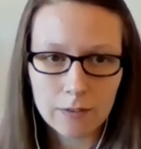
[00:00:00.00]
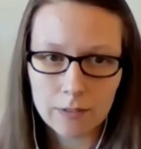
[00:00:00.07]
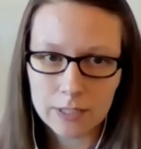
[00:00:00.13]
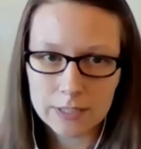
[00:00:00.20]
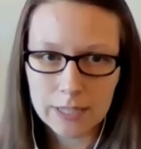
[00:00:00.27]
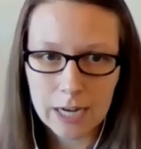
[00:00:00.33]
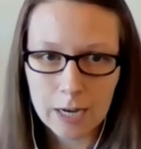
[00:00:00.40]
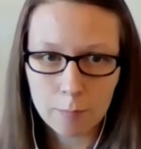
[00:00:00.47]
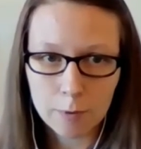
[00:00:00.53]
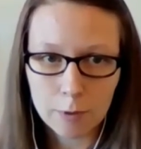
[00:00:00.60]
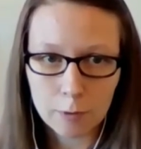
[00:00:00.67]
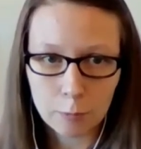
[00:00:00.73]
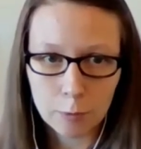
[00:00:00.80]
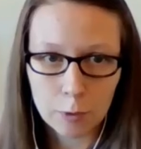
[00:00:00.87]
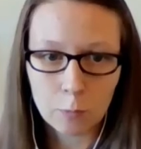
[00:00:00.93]
The graph at the
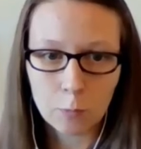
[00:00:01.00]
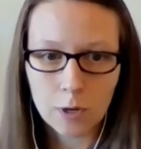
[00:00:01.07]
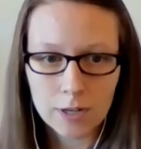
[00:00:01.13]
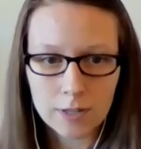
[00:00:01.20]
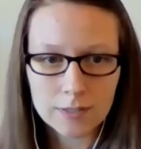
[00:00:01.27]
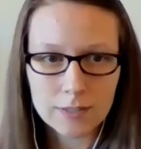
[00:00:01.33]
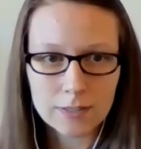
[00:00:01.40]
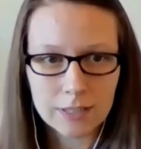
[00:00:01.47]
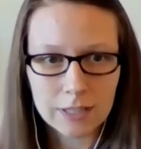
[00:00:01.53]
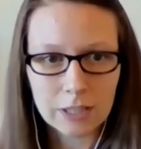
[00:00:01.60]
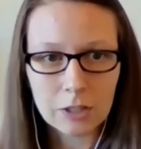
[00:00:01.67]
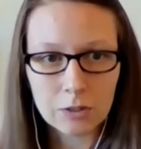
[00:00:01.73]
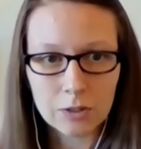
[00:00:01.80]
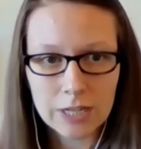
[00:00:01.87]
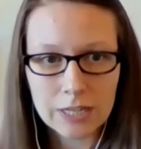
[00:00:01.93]
top, the word
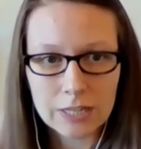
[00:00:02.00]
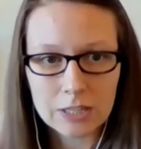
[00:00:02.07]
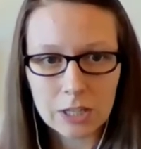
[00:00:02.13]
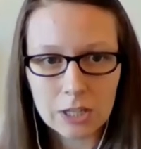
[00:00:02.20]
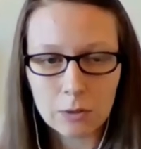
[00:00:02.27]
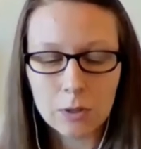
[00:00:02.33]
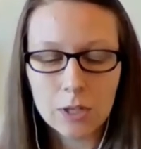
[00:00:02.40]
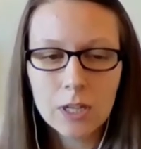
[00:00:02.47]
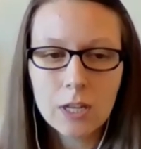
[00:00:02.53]
was is in green.